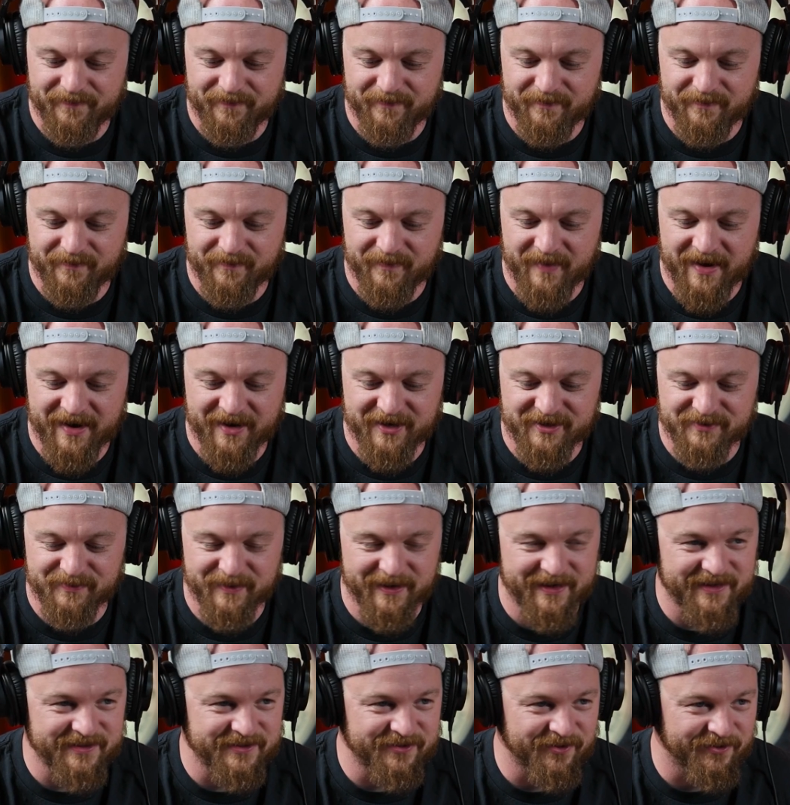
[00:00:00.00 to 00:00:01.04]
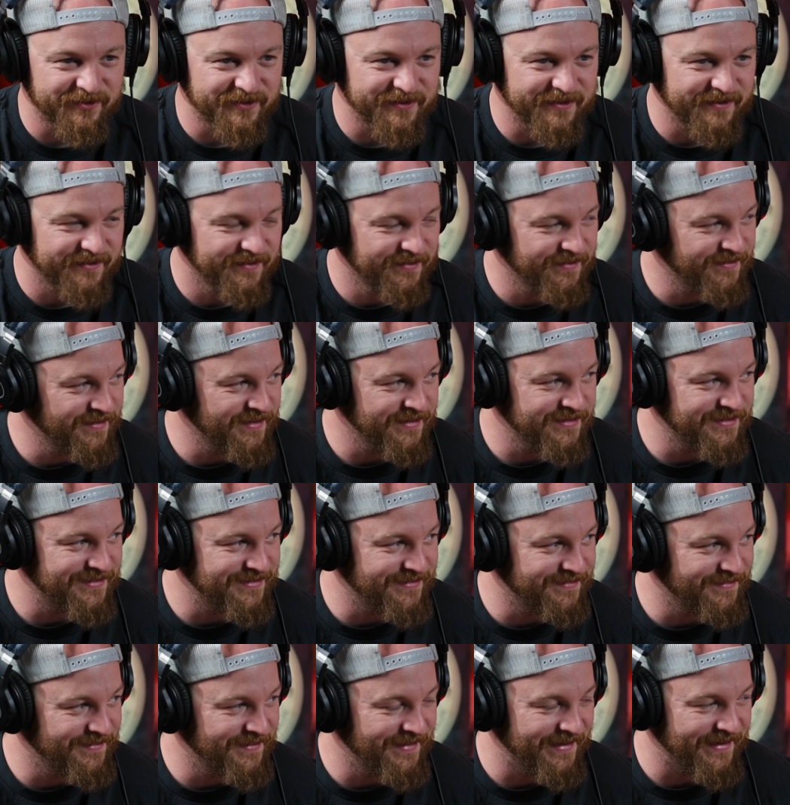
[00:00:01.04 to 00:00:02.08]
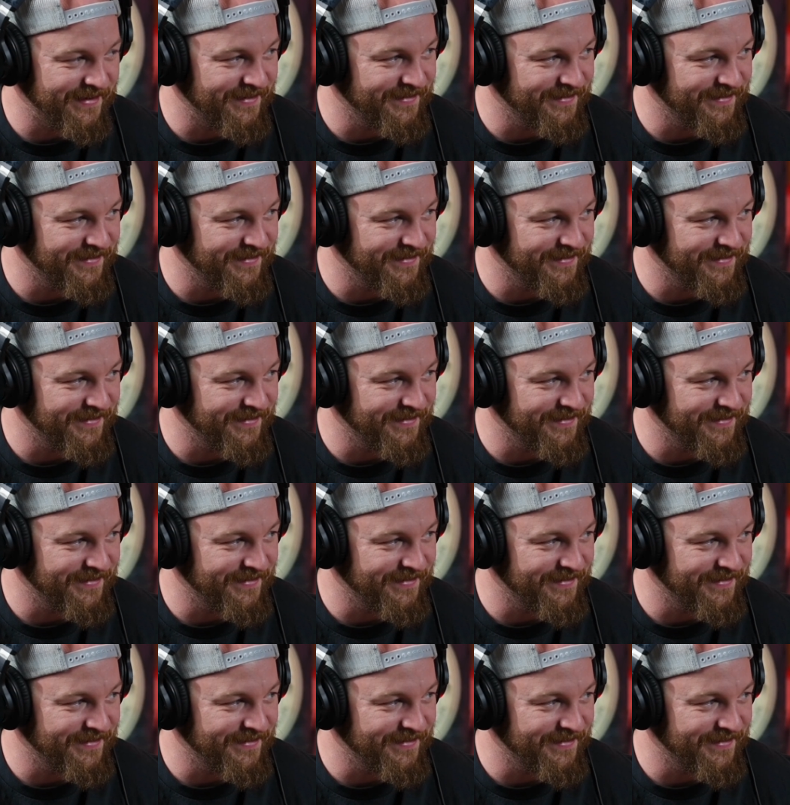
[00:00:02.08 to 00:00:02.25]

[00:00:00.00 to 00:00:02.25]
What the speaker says: Management consulting. It's, yeah.